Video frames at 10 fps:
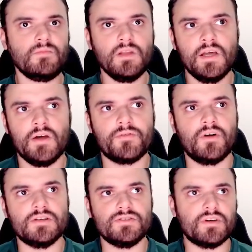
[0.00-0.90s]
And of
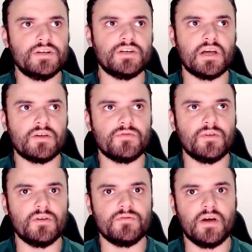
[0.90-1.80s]
course, you can check if
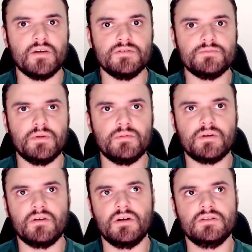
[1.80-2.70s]
your file is public
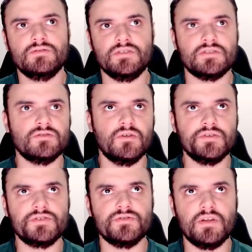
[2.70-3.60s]
or not, just go
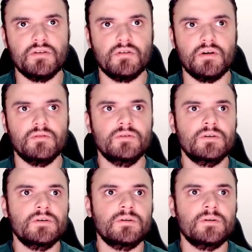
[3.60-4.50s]
into the URL.
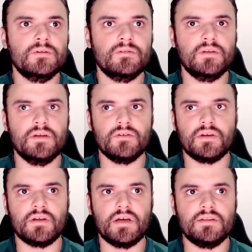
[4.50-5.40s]
Then you
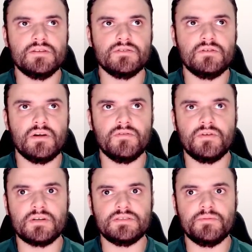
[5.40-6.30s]
can get this URL,
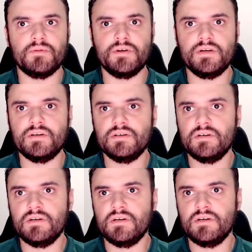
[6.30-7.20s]
for example, here,
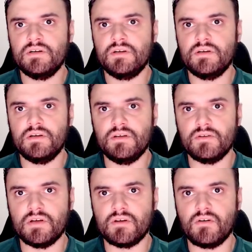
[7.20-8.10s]
and you
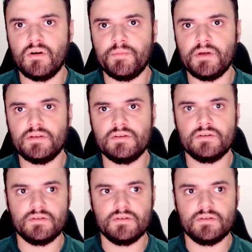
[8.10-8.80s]
can copy it.